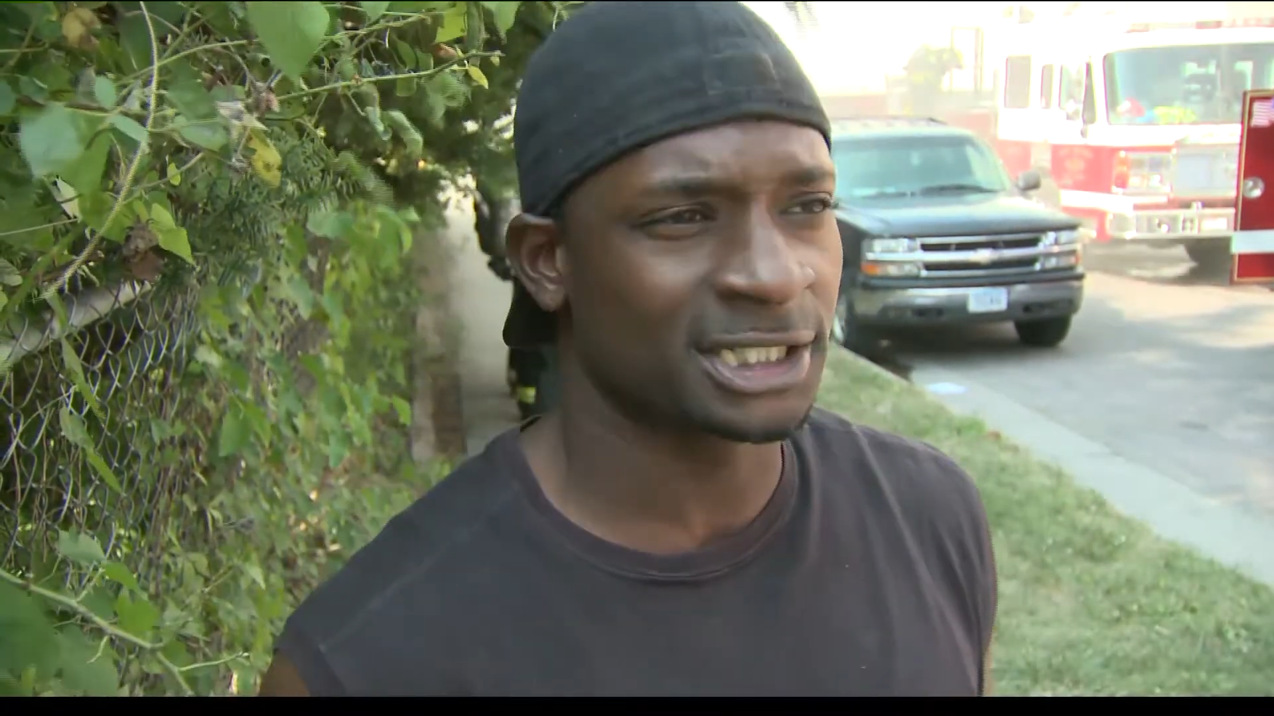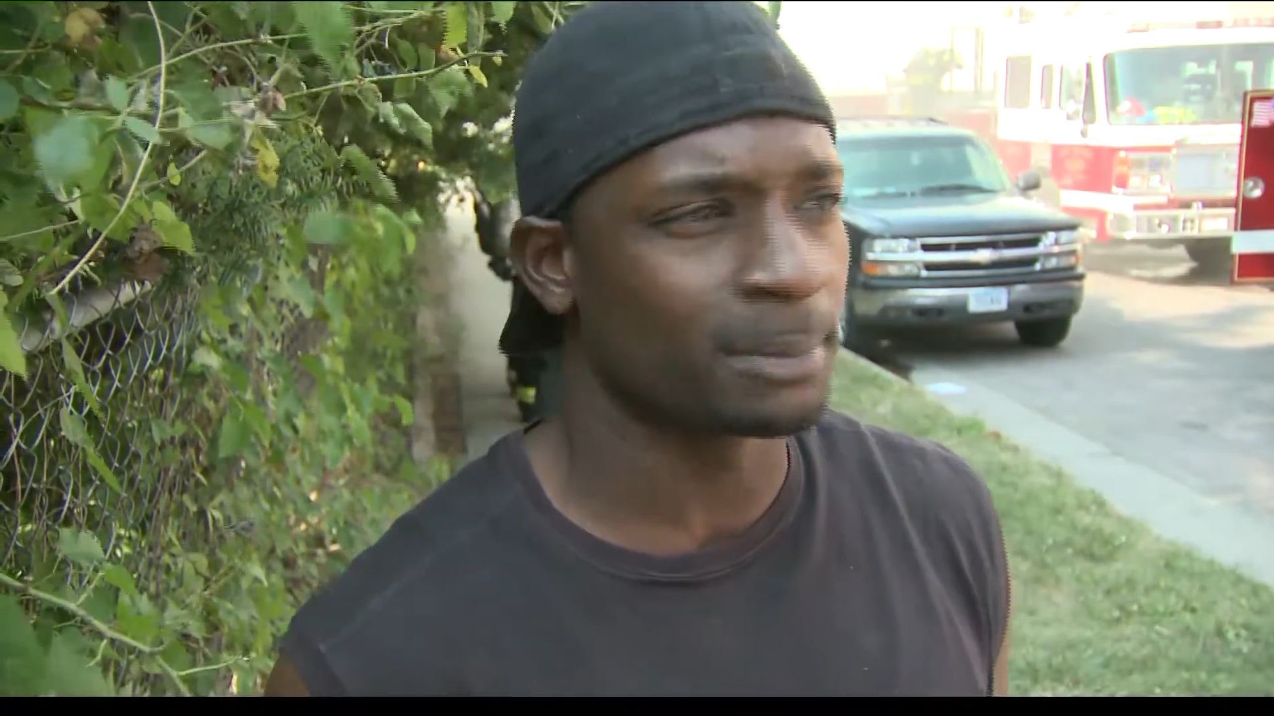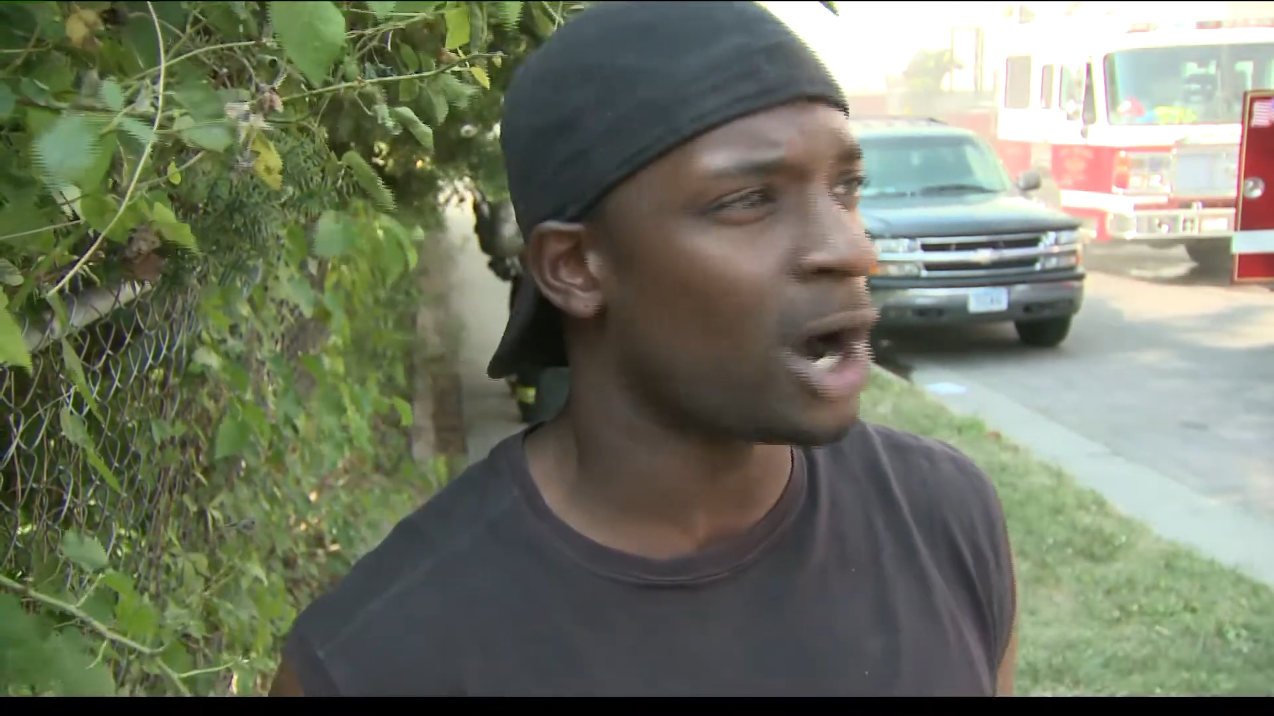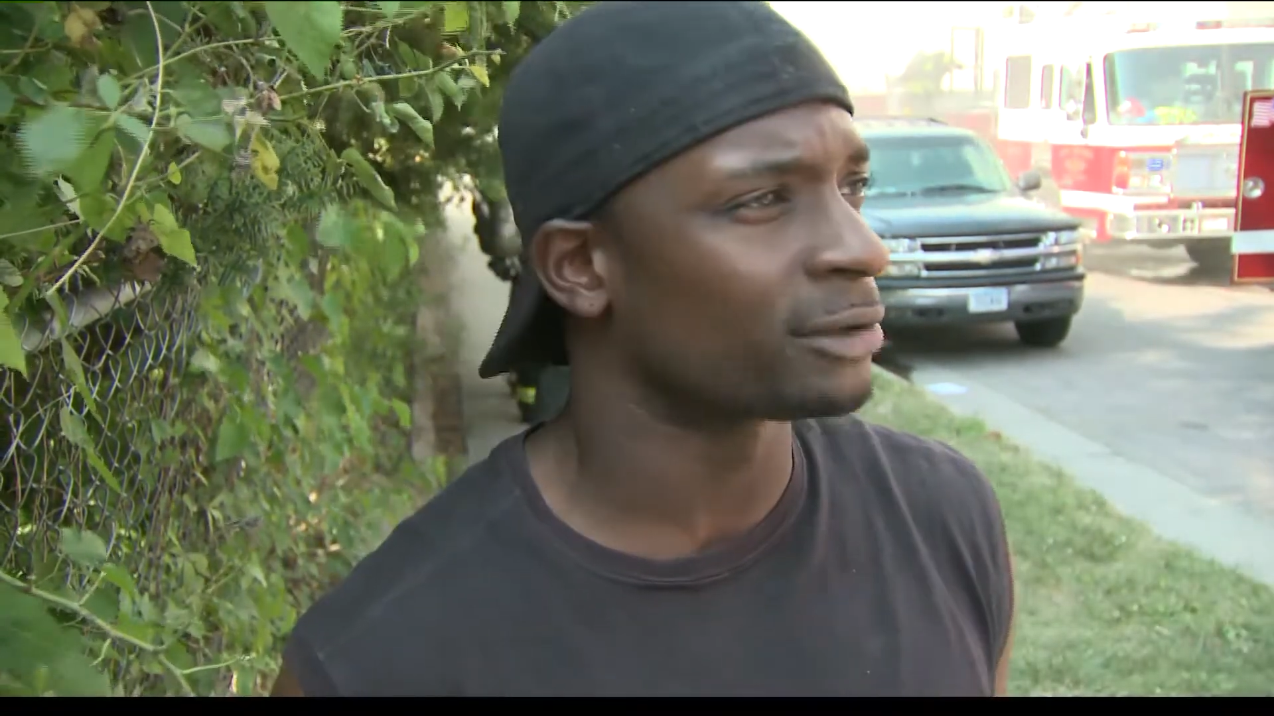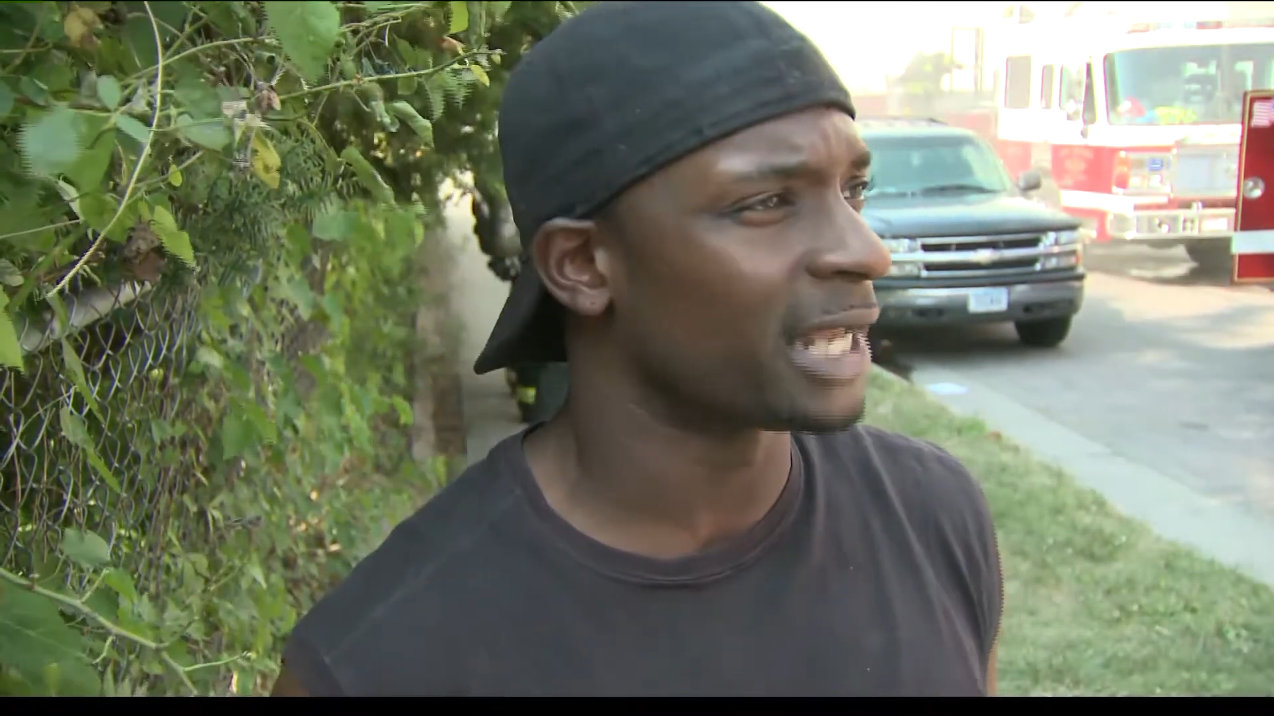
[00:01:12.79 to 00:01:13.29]

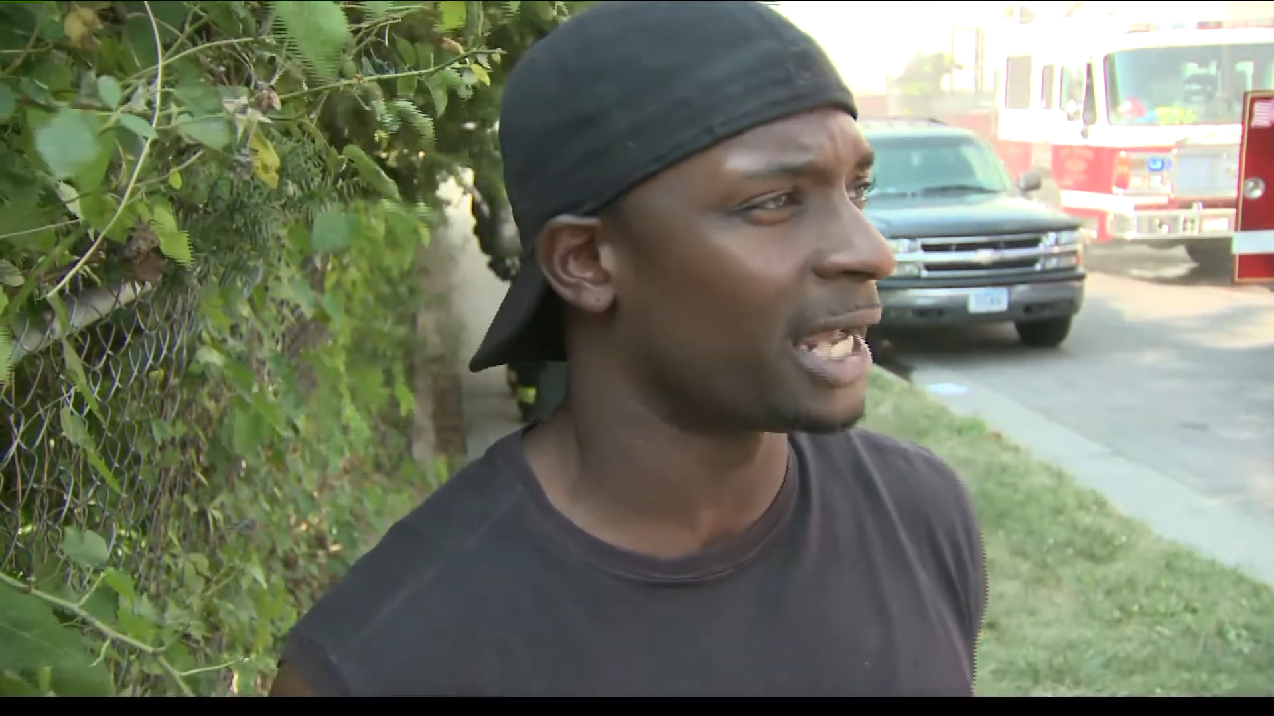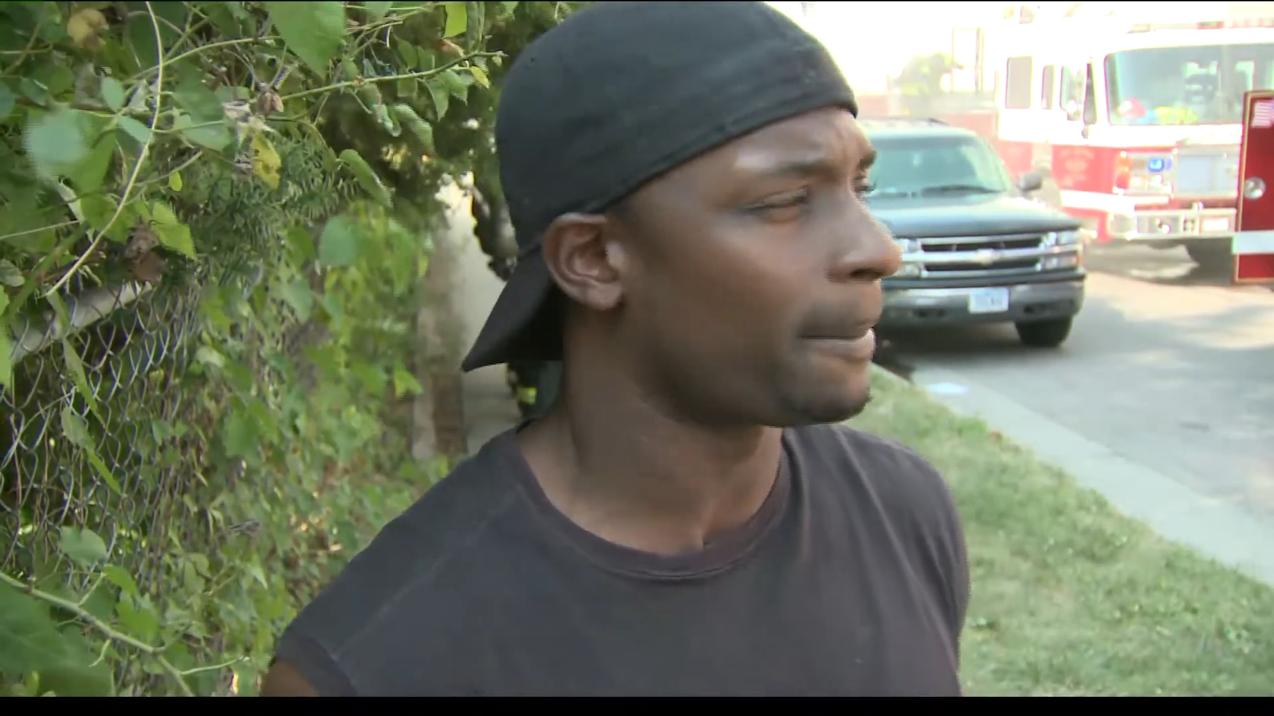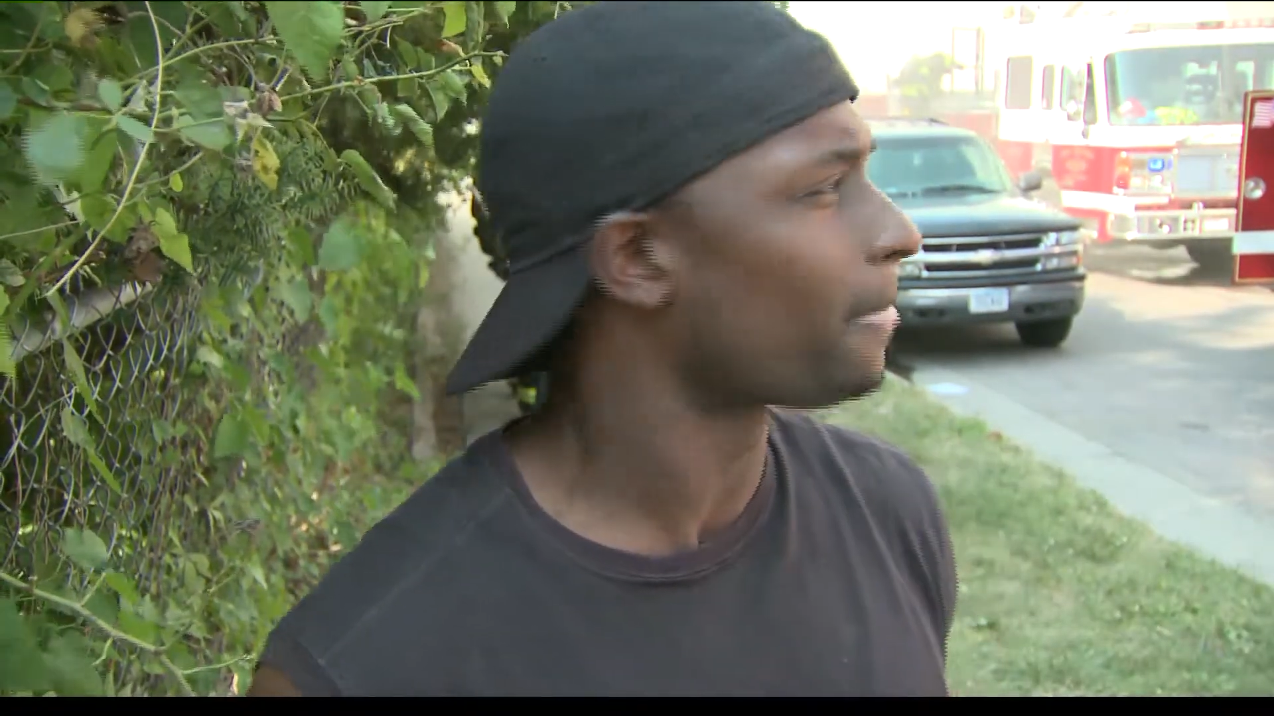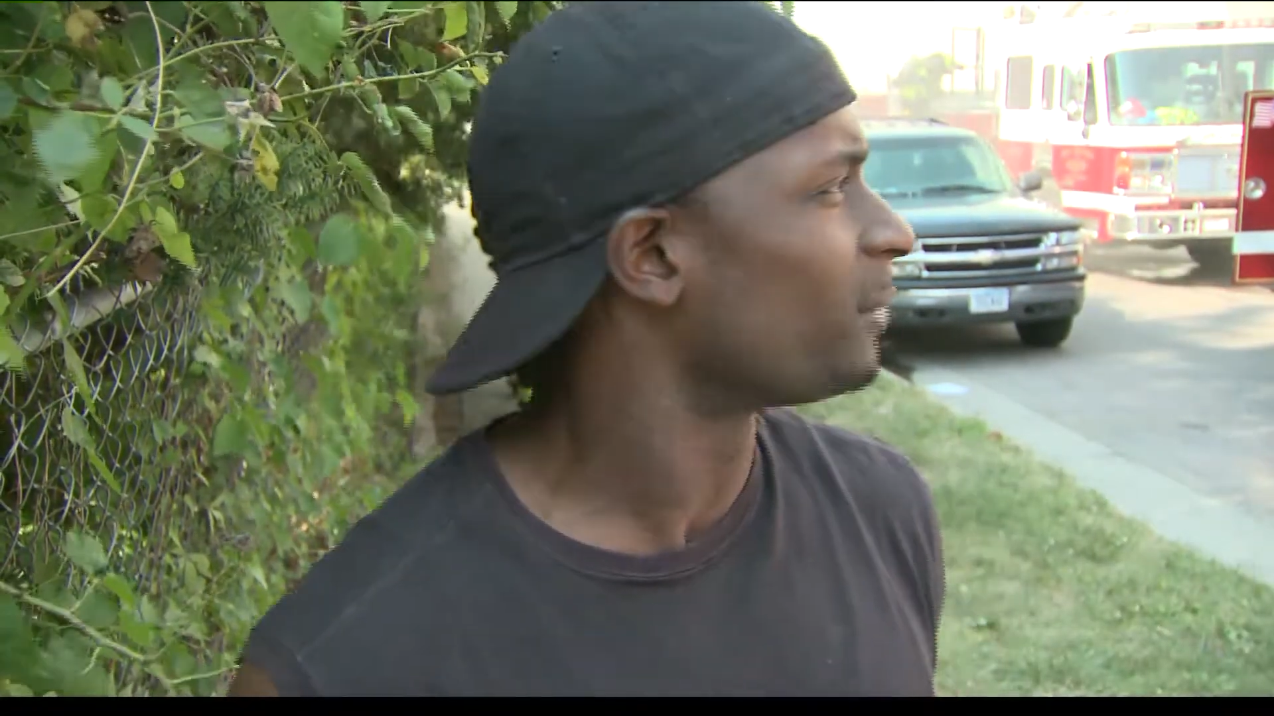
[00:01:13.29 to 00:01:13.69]
smoke that